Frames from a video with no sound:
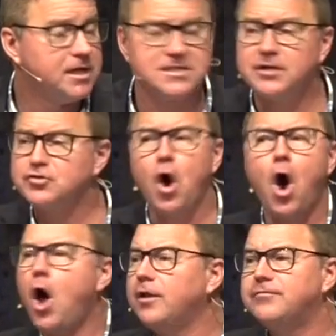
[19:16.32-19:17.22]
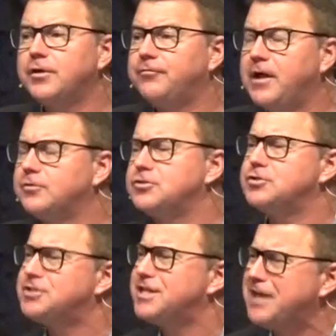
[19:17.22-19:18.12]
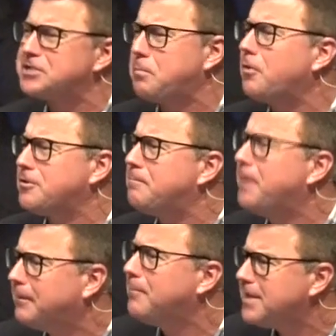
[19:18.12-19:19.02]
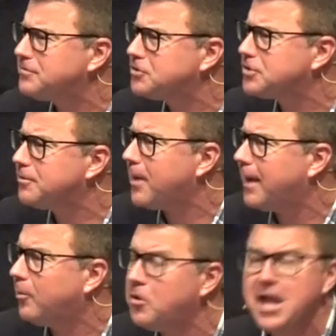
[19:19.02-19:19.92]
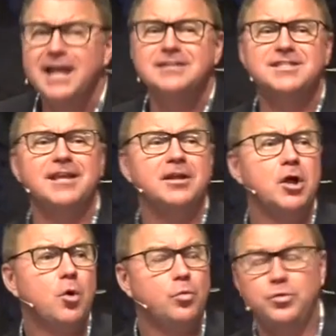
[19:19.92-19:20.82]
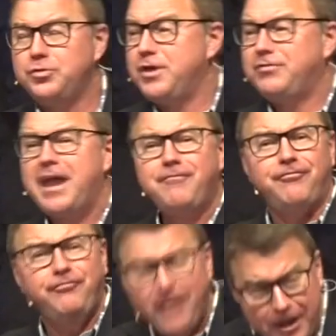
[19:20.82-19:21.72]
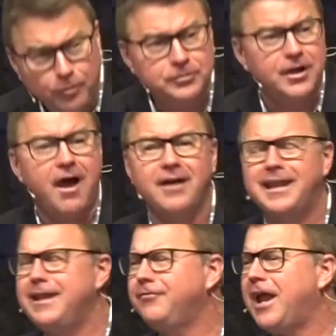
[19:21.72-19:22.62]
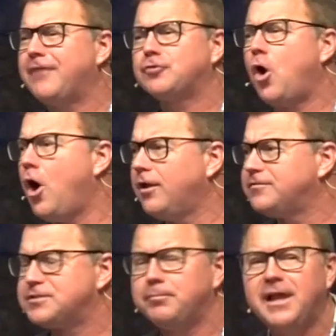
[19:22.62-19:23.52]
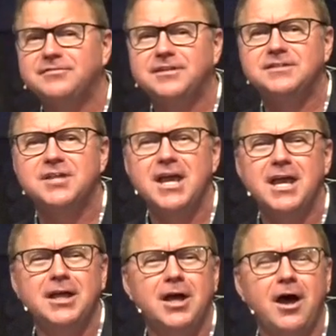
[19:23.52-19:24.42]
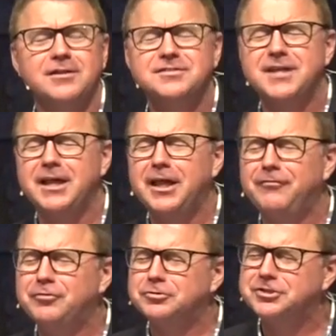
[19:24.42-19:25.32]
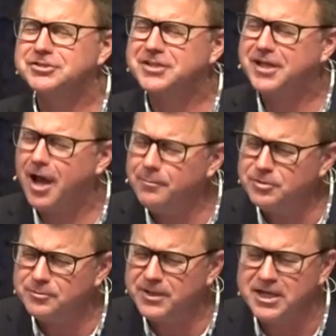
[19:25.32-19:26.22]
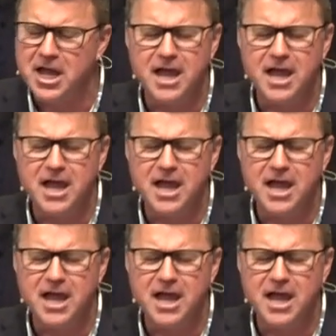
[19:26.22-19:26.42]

and it tells all of their failures. And see, that's part of the big message of the Bible is that, that they failed God even after all of his blessings. And God is saying, if you'll just come to me,